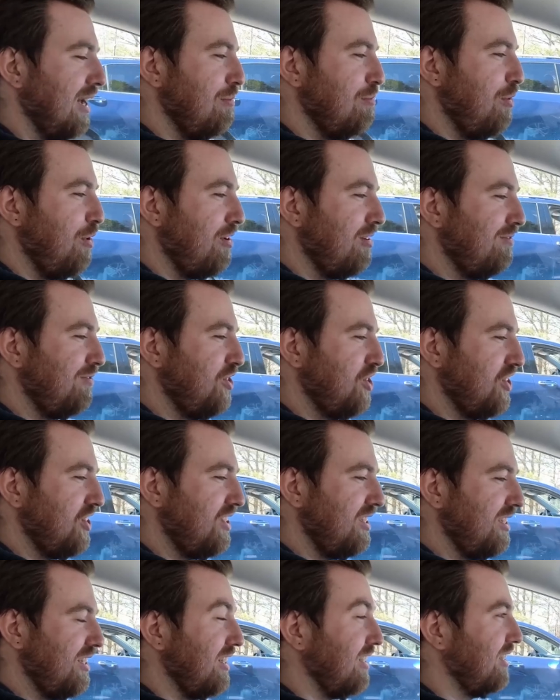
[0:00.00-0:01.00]
and more of
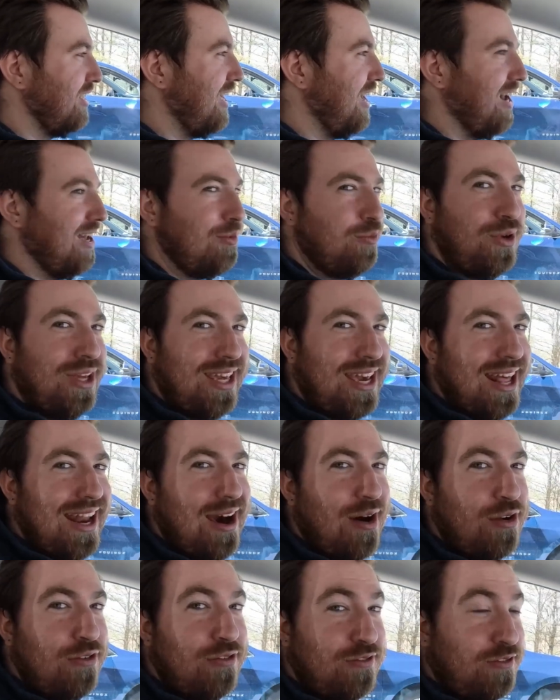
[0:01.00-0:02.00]
just a can we get
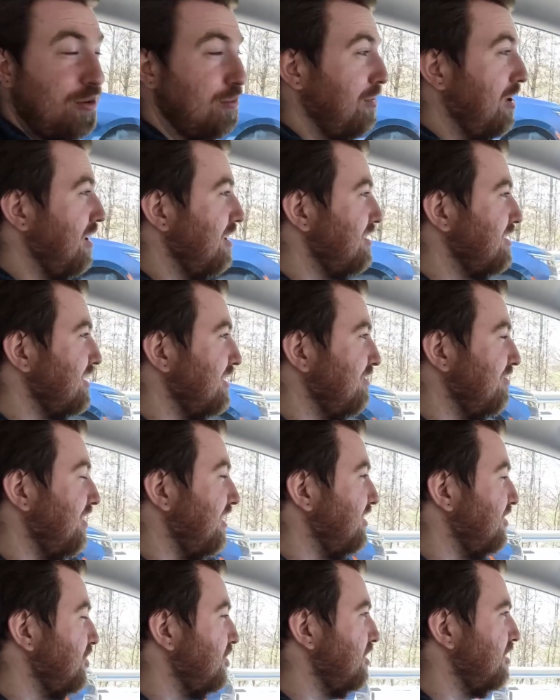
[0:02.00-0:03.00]
out of Vermont
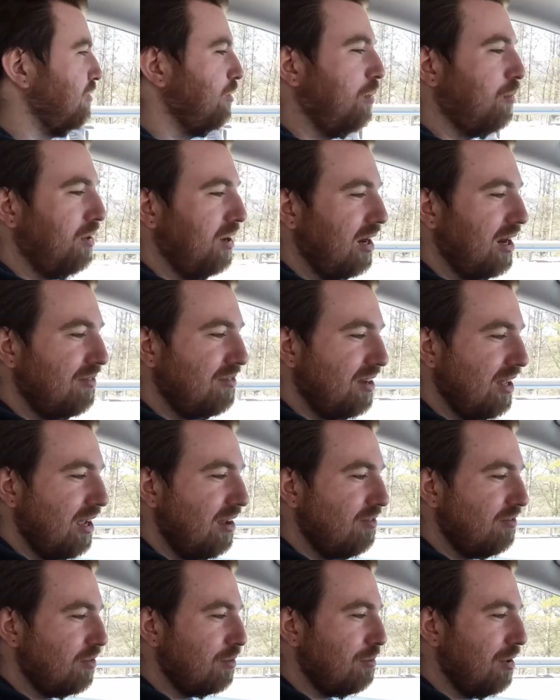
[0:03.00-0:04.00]
adventure. Well, we're not even
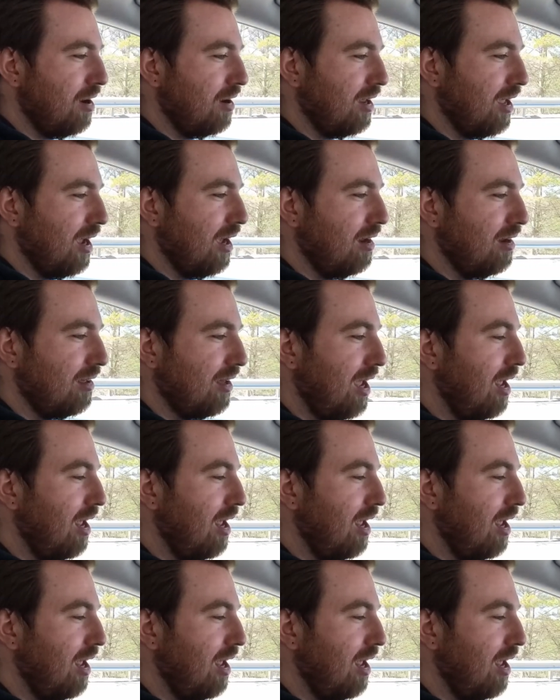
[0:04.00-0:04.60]
in Vermont yet.